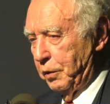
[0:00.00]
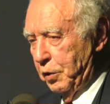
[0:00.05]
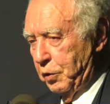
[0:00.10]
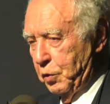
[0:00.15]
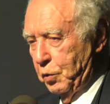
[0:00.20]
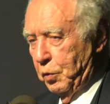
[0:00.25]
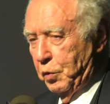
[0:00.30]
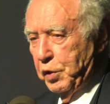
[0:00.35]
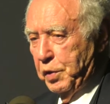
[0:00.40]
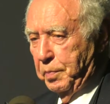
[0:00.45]
the
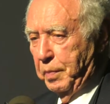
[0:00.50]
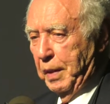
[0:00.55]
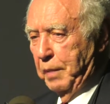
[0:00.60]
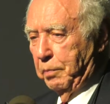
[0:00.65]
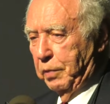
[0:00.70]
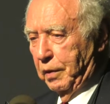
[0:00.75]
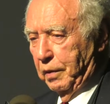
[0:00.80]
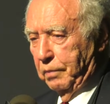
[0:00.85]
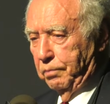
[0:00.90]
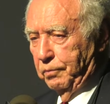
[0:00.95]
Jewish
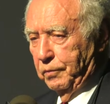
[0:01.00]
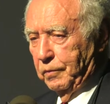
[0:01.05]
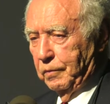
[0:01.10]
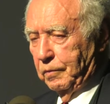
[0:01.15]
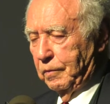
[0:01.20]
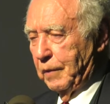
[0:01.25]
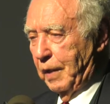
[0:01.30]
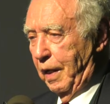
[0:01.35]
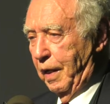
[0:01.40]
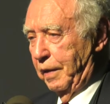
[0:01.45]
people
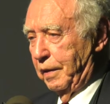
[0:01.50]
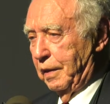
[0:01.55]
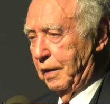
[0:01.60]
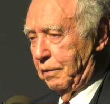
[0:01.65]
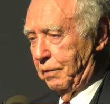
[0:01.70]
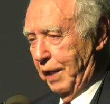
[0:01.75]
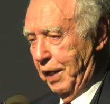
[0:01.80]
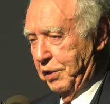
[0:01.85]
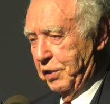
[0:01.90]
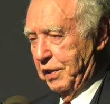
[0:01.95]
on the
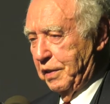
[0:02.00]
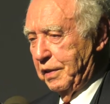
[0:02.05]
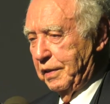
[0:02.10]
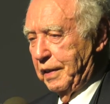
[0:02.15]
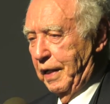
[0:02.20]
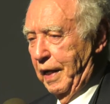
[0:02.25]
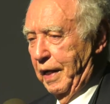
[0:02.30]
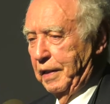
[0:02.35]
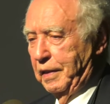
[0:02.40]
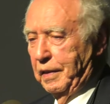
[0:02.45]
Russian
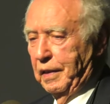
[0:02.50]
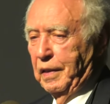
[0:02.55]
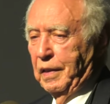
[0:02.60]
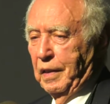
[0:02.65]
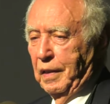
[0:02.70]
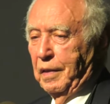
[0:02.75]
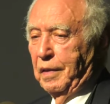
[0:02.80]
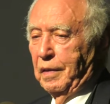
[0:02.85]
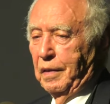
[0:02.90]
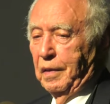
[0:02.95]
side
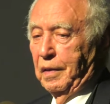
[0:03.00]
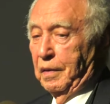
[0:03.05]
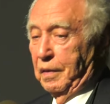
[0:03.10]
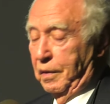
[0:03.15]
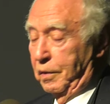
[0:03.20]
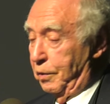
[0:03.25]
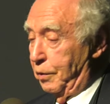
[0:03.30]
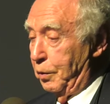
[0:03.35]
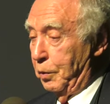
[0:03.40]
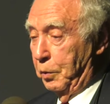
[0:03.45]

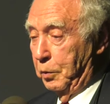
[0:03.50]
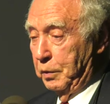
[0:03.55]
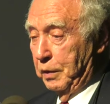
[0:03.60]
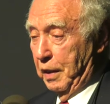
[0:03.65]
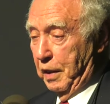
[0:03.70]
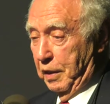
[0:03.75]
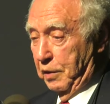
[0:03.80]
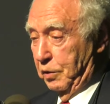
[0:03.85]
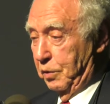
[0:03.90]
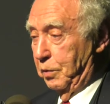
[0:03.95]
knew
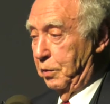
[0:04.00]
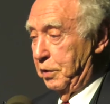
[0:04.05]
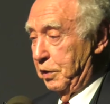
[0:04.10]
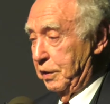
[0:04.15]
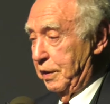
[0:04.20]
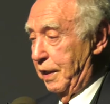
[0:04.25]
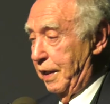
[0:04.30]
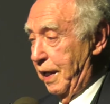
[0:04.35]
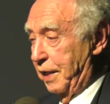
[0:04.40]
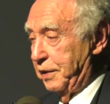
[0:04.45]
that as soon as
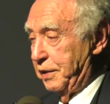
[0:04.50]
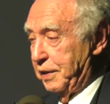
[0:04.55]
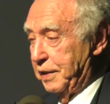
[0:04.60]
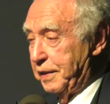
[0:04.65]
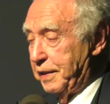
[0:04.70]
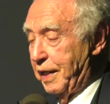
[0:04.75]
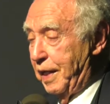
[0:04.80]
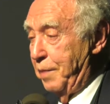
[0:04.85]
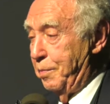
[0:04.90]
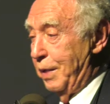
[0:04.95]
the Nazis
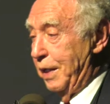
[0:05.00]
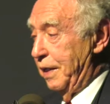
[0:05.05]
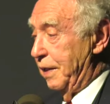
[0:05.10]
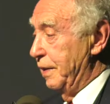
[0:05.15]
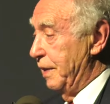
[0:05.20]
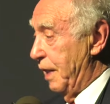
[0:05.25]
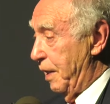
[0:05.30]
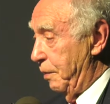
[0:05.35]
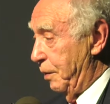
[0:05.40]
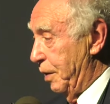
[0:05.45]
came
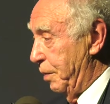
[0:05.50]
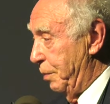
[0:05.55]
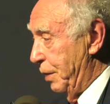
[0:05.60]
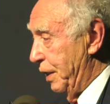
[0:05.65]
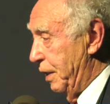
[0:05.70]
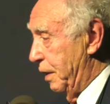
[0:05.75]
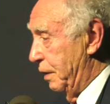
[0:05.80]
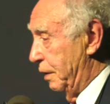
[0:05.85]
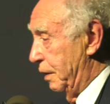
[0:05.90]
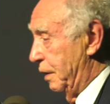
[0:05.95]
in, they would
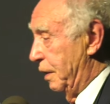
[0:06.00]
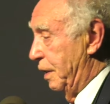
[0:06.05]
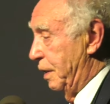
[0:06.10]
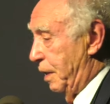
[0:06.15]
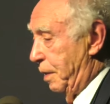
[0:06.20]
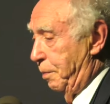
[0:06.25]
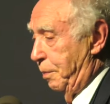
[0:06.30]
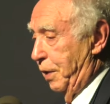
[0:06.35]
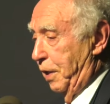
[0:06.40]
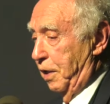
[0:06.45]
be in,
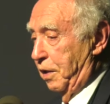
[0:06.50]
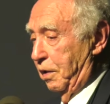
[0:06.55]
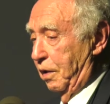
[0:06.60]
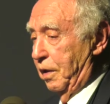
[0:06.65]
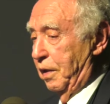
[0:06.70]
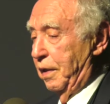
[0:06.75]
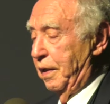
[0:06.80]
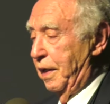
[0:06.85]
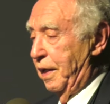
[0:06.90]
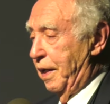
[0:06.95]
in
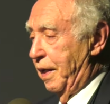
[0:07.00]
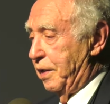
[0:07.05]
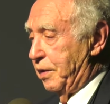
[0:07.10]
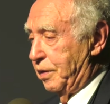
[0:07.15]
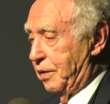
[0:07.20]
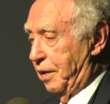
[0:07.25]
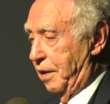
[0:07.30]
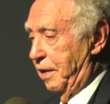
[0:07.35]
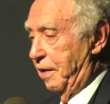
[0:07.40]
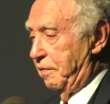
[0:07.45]
peril, and
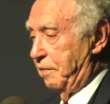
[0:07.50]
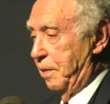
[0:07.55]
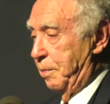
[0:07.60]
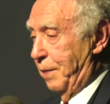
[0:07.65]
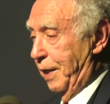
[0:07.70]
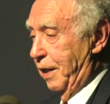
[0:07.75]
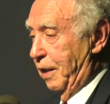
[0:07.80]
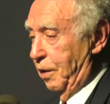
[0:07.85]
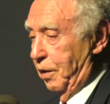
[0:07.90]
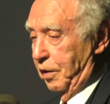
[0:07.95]
so
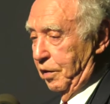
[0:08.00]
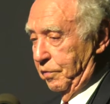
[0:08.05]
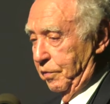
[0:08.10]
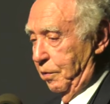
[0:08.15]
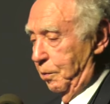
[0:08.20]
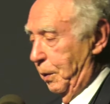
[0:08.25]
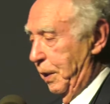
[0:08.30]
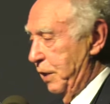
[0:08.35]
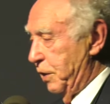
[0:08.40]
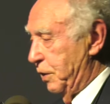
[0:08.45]
everybody looked for
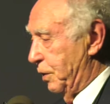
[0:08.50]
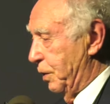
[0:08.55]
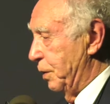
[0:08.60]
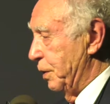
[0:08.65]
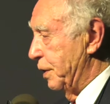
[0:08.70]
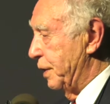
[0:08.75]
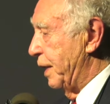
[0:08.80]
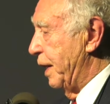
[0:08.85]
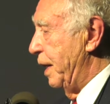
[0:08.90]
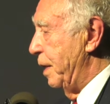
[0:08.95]
ways to
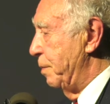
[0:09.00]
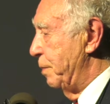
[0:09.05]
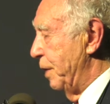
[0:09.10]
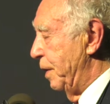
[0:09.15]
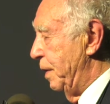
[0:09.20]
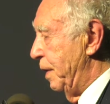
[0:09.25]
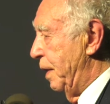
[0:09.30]
escape.